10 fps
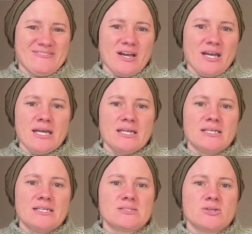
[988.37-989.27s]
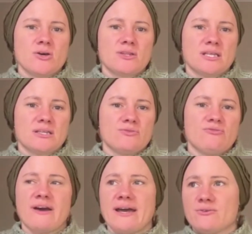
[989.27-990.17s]
right? It's not that you
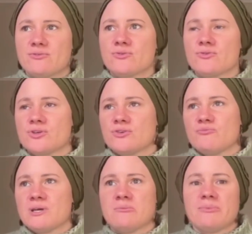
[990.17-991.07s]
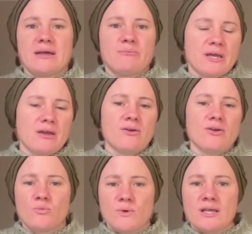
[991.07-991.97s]
failed or that you've been a bad
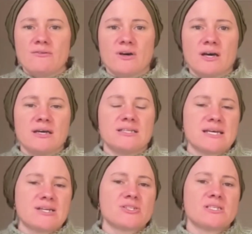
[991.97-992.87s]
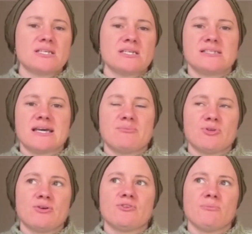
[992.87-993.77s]
parent or whatever. It's actually the
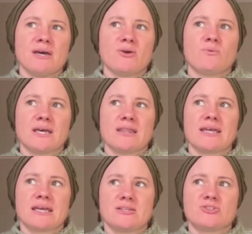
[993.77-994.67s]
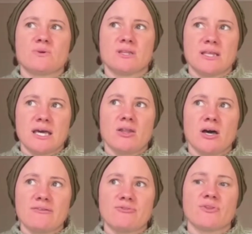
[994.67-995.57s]
example of no matter where they get to in their
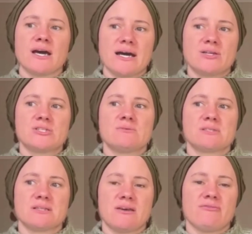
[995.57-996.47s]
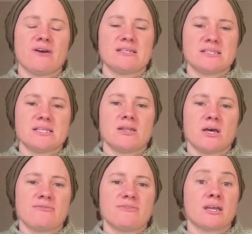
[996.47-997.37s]
life or the hardships that they face in their
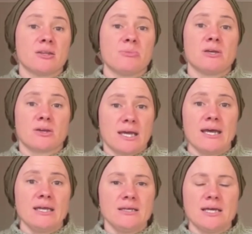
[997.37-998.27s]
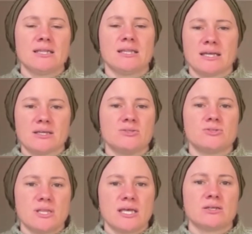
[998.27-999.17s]
life, they're going to be okay, and they
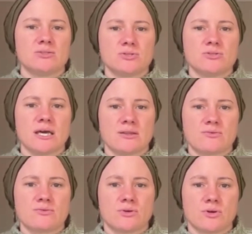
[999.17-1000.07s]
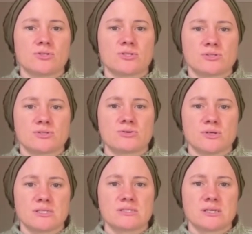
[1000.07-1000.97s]
can do that through conscious
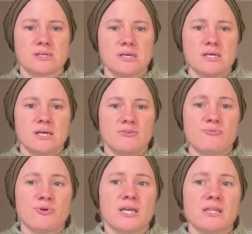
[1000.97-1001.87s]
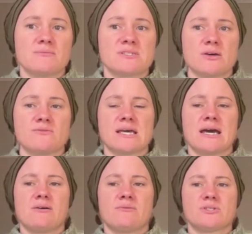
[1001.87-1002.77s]
choice of bringing themselves
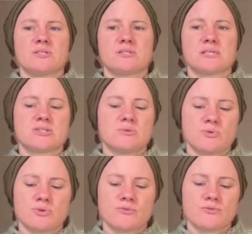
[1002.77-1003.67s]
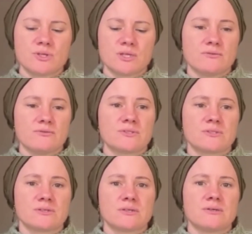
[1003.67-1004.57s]
out, which is such a beautiful gift.